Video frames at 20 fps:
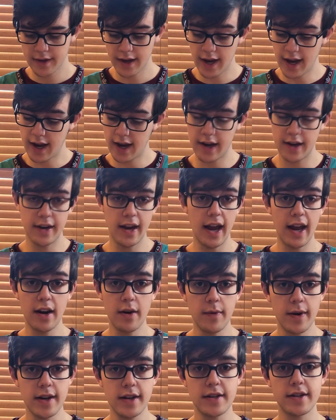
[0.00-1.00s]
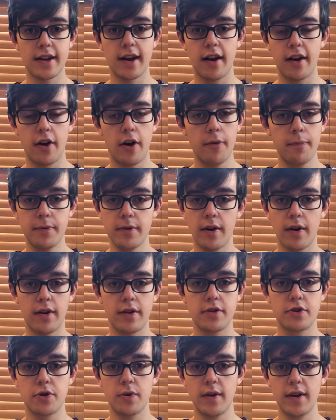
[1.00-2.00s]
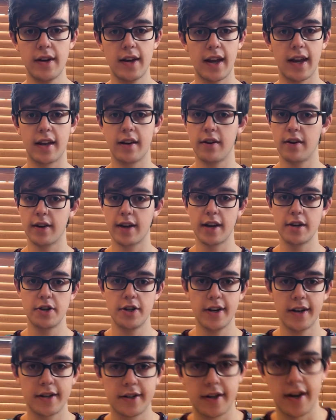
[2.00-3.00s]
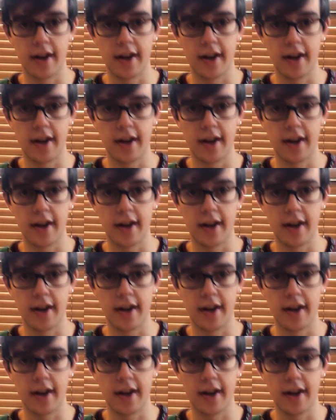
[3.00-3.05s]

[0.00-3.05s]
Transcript: And anyways, I hope you all enjoyed, and I'll catch you next